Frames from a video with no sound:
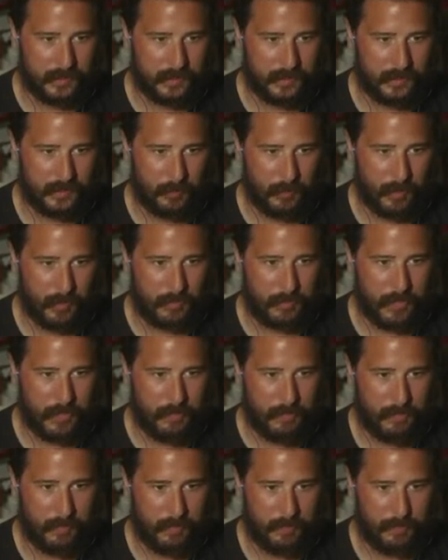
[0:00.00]
I want to play
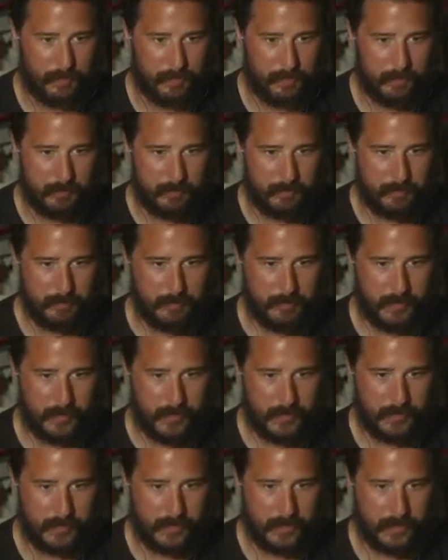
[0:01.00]

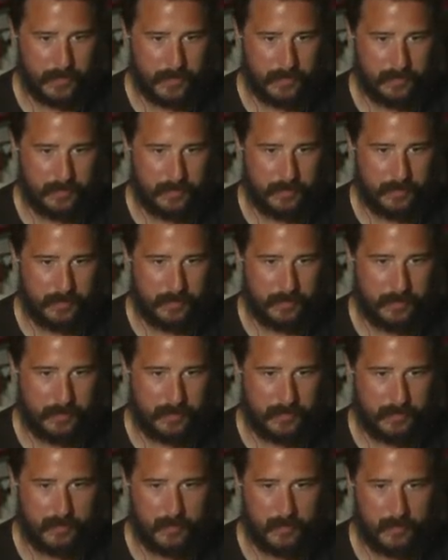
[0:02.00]
like tight coverage.
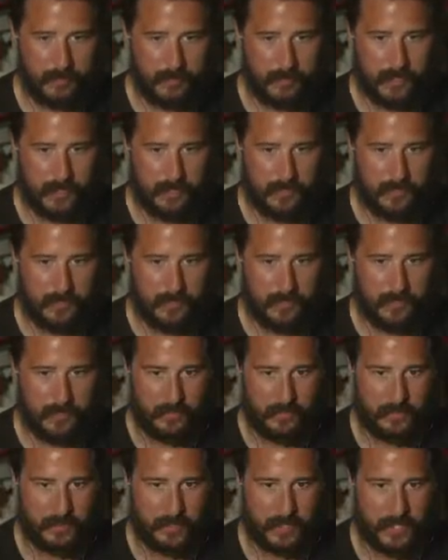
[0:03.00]
okay,
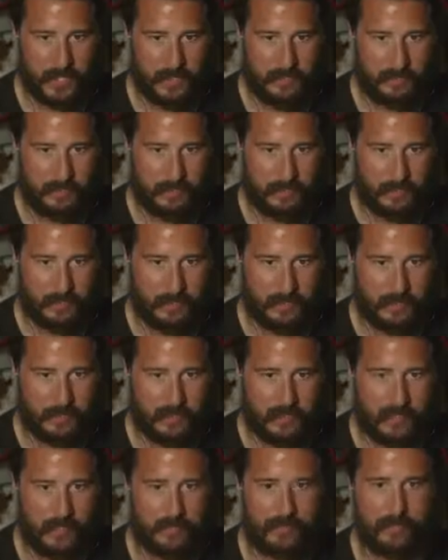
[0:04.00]
he had me going.
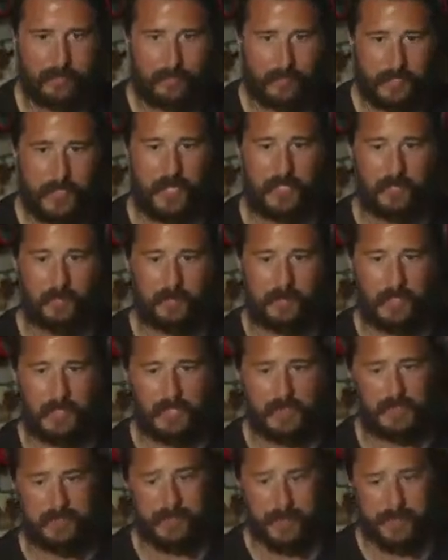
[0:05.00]
Oh, fuck, man.